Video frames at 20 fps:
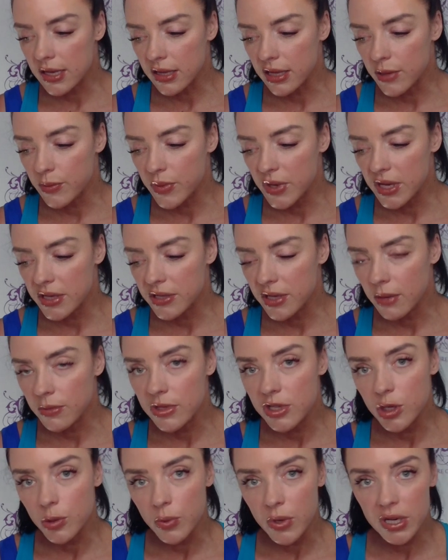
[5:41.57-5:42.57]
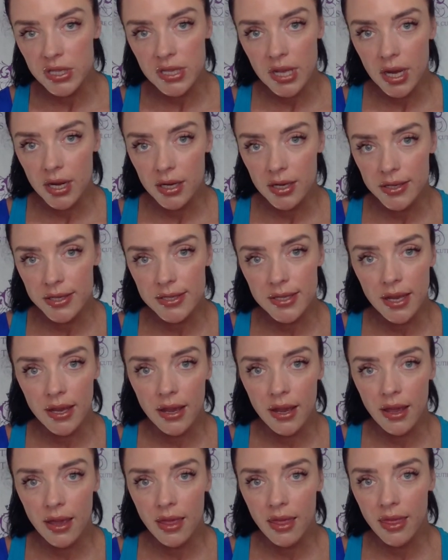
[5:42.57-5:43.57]
the Olympia, so I'm super excited to
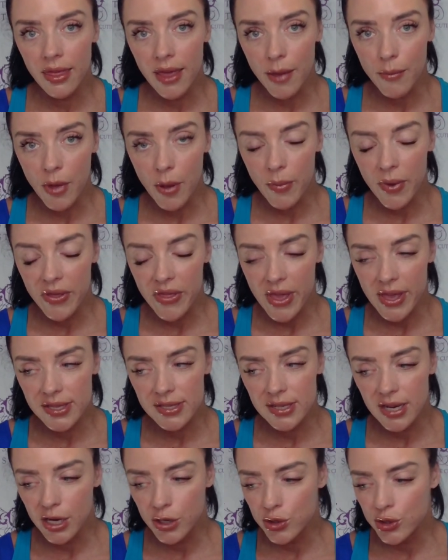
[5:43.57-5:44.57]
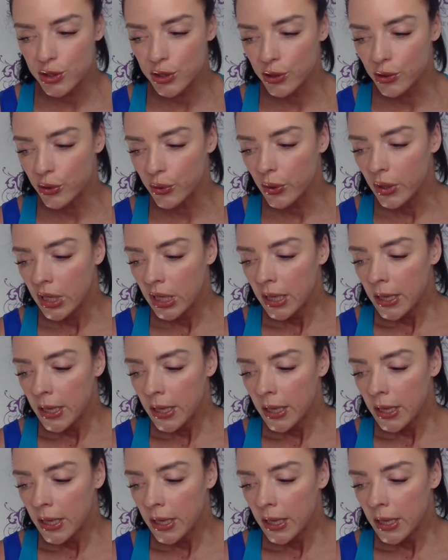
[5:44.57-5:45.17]
see them up on that stage too.